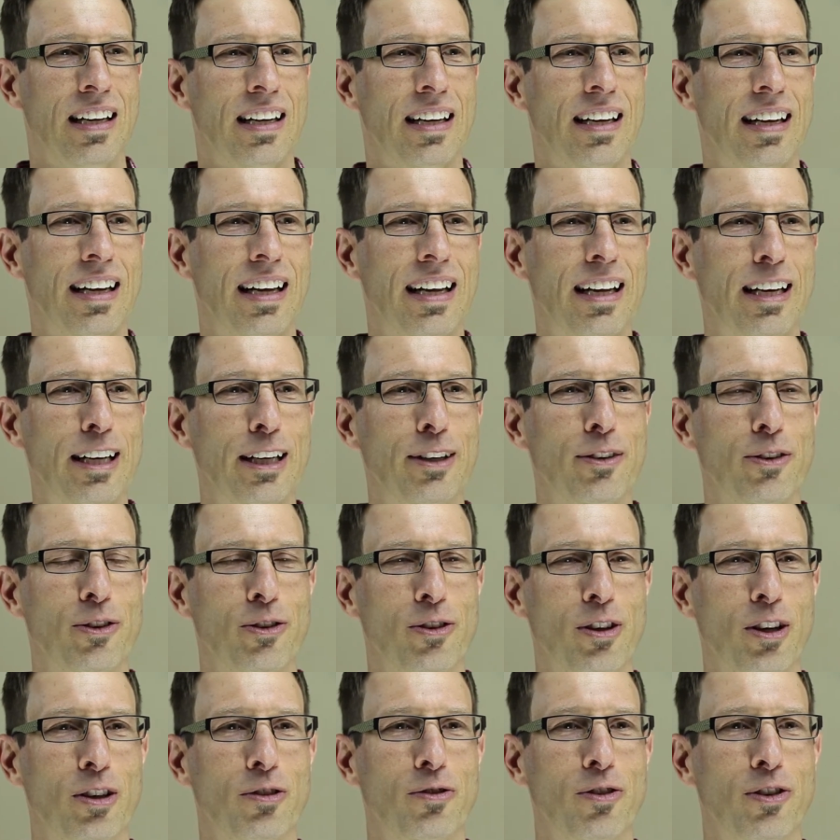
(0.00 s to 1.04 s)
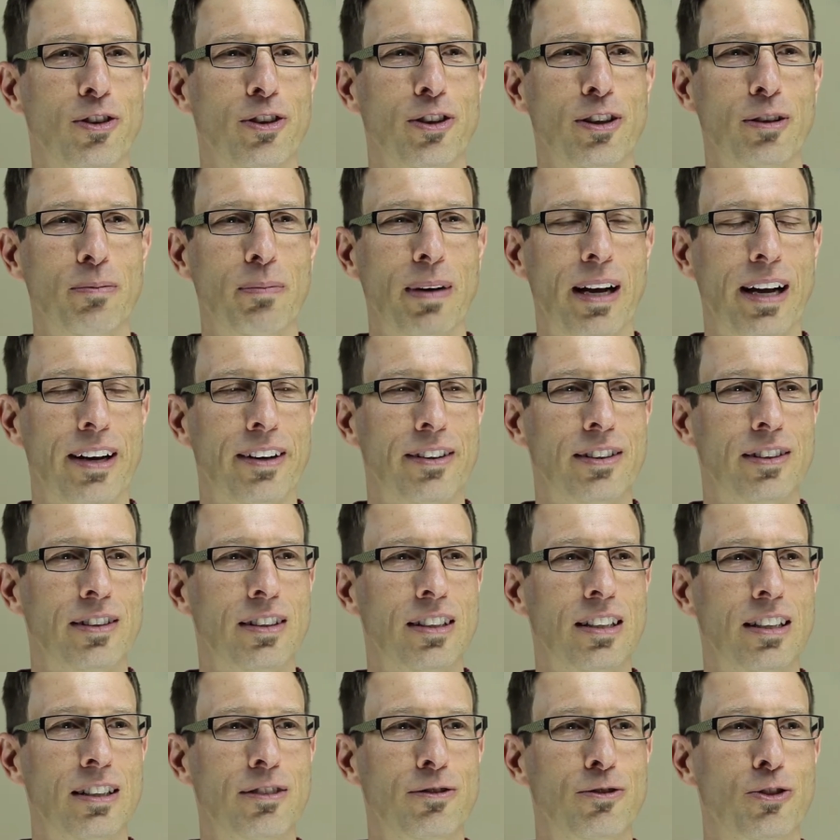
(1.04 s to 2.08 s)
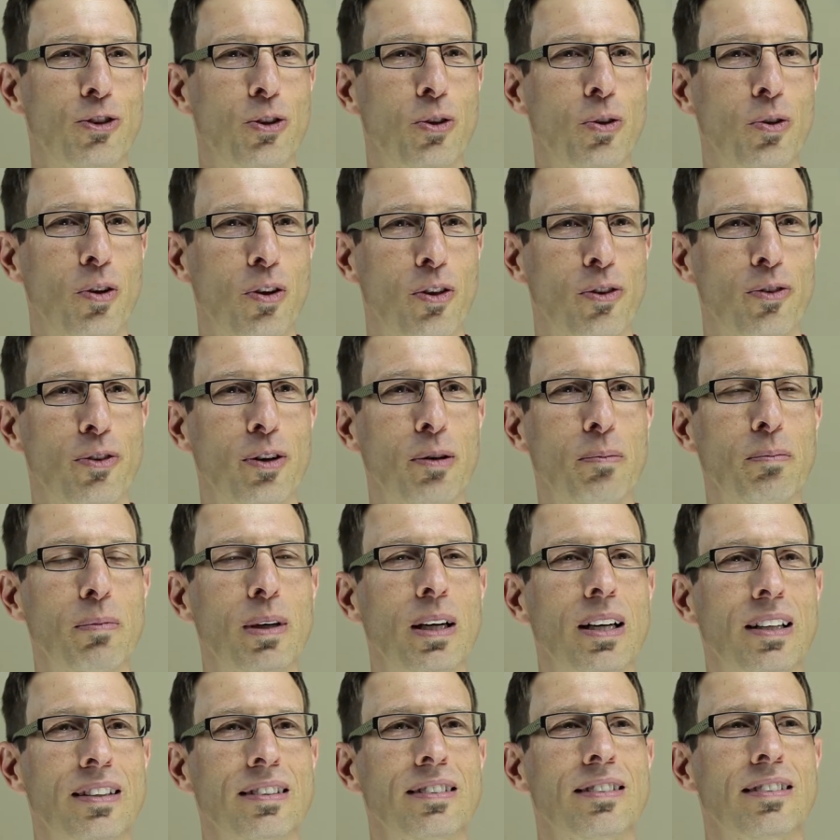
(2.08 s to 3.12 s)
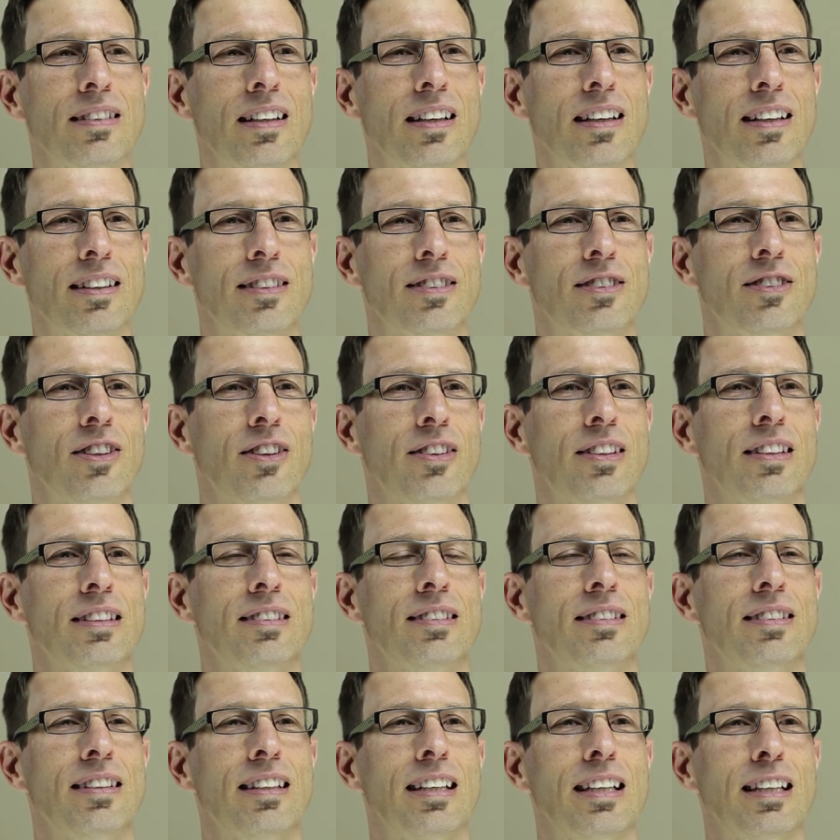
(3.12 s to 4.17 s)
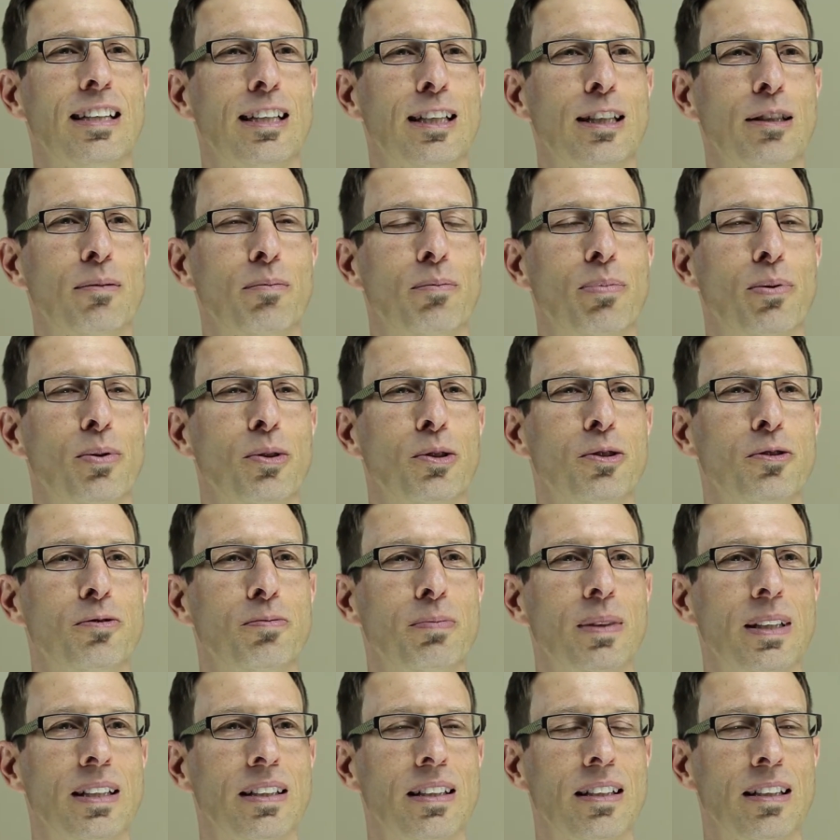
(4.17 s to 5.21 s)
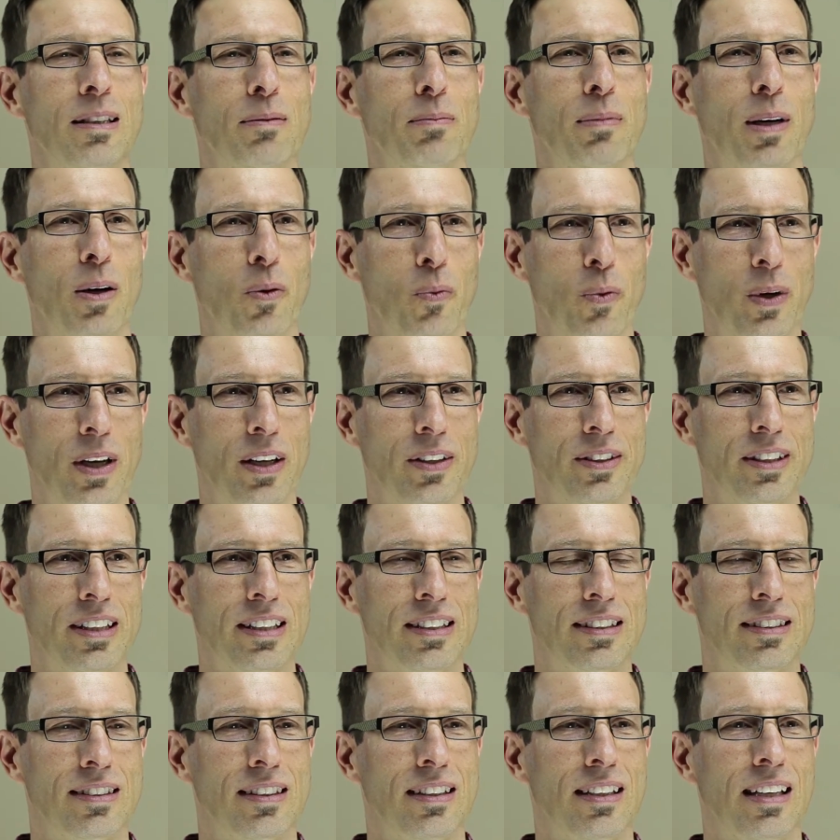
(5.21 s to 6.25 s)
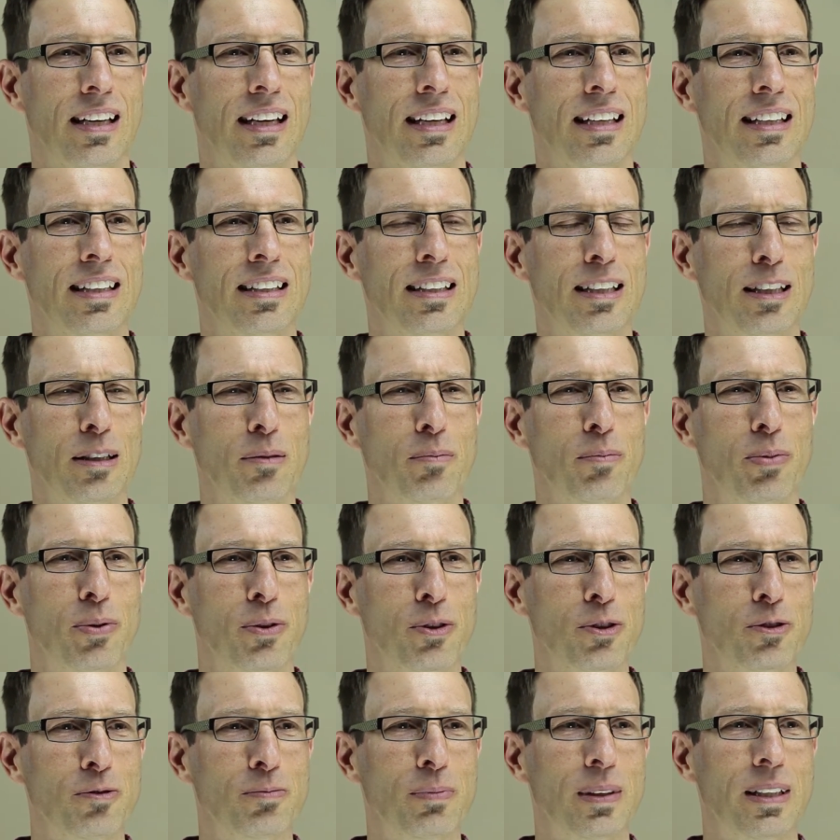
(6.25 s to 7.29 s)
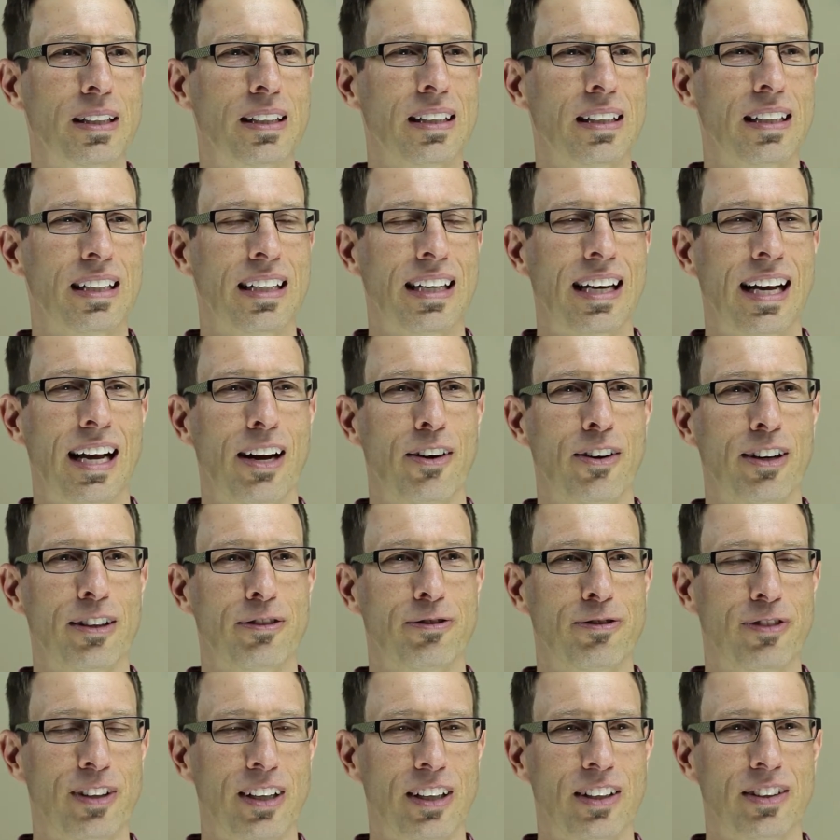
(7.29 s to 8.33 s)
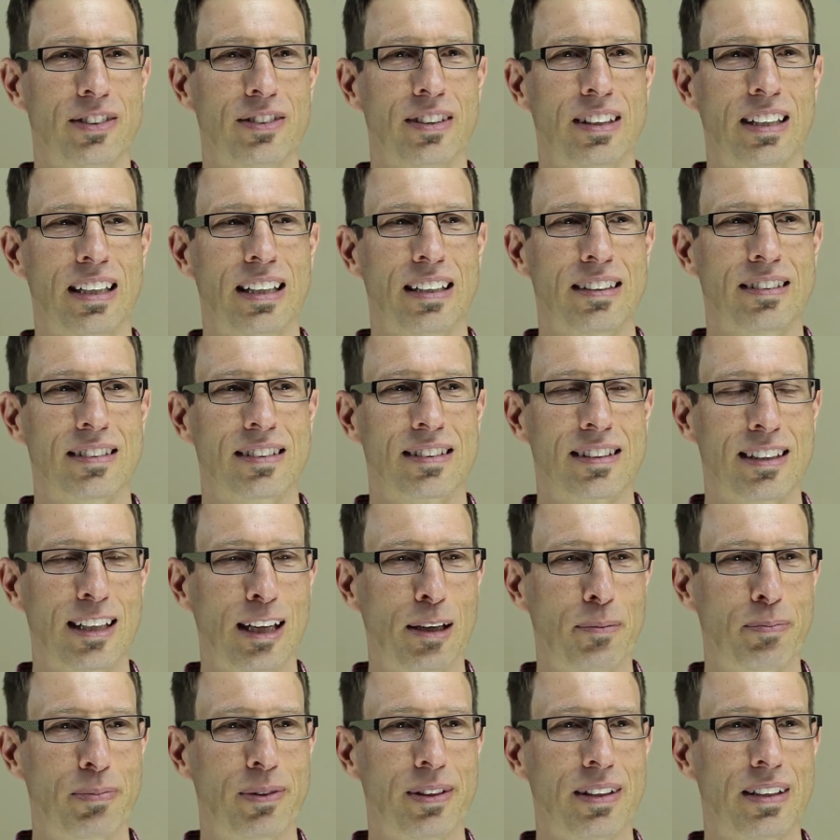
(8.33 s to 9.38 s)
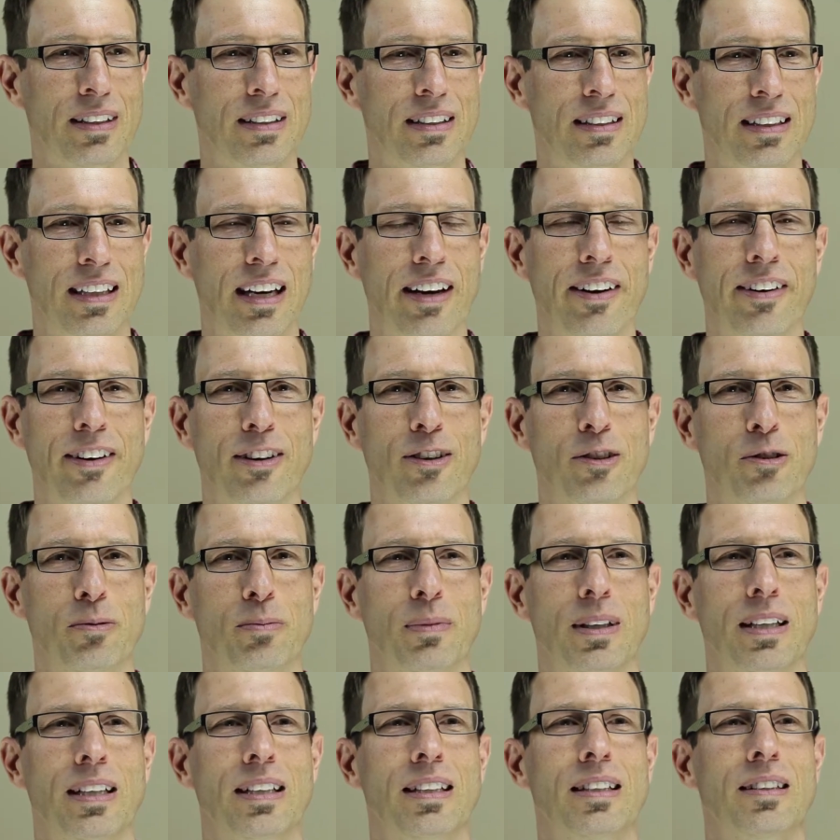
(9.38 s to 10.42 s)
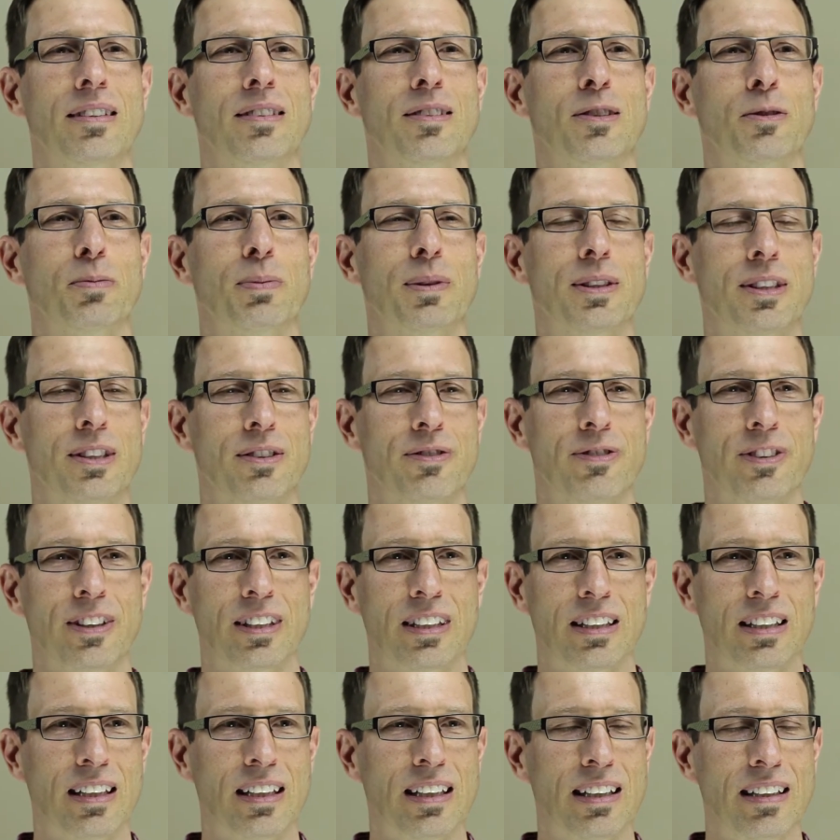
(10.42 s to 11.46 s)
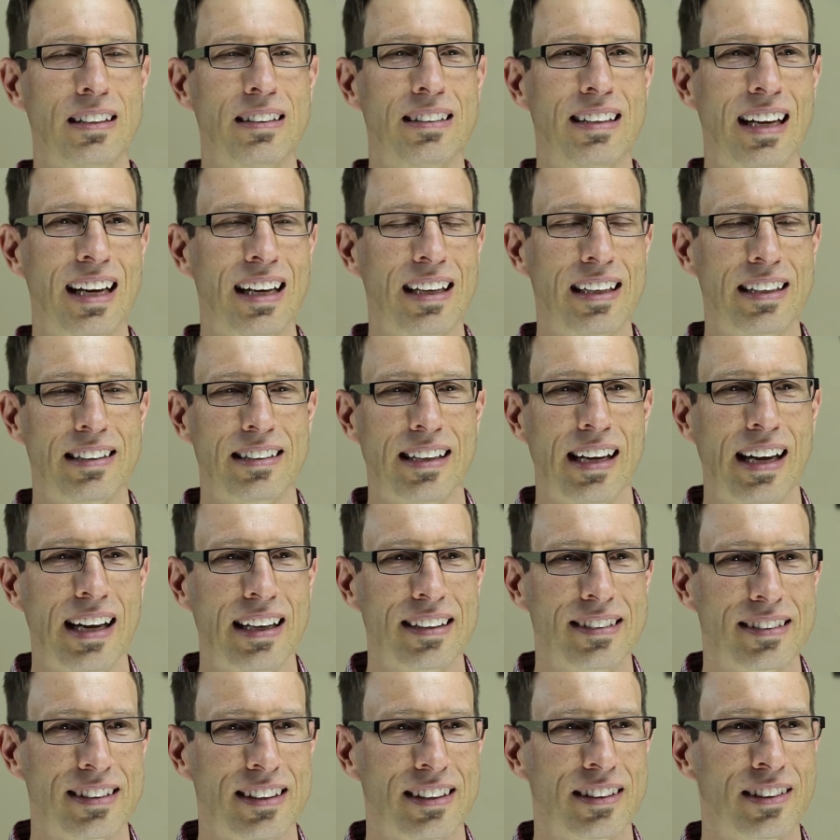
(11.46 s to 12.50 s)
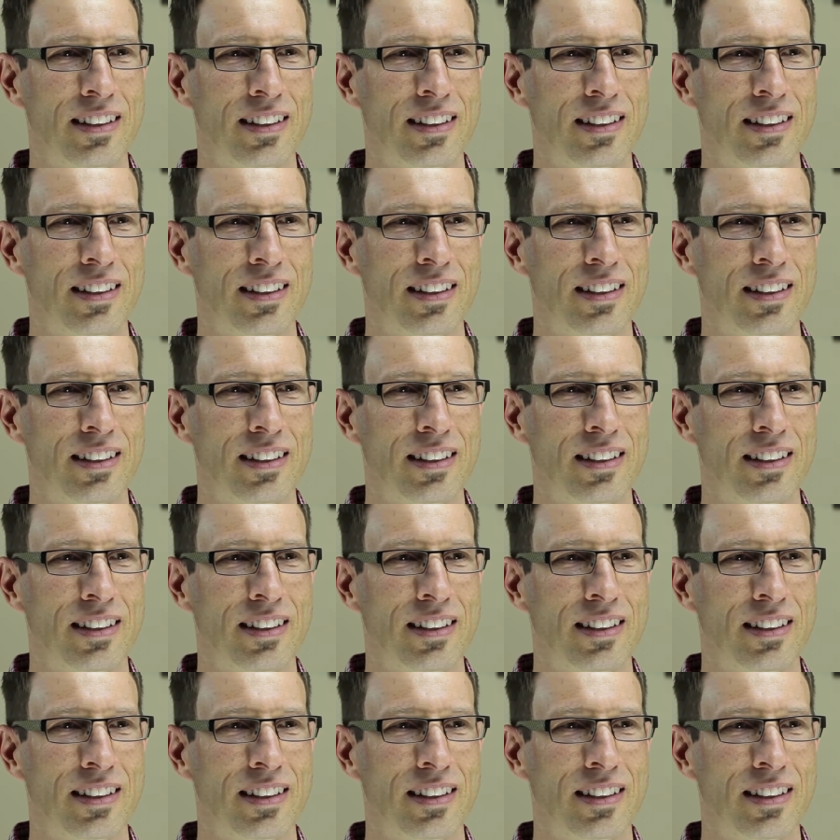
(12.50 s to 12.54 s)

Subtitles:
And it was over a matter of 2 to 3 months that I started seeing the improvement in my wellness and in the improvement in how I felt and slept and carried on my specific daily task.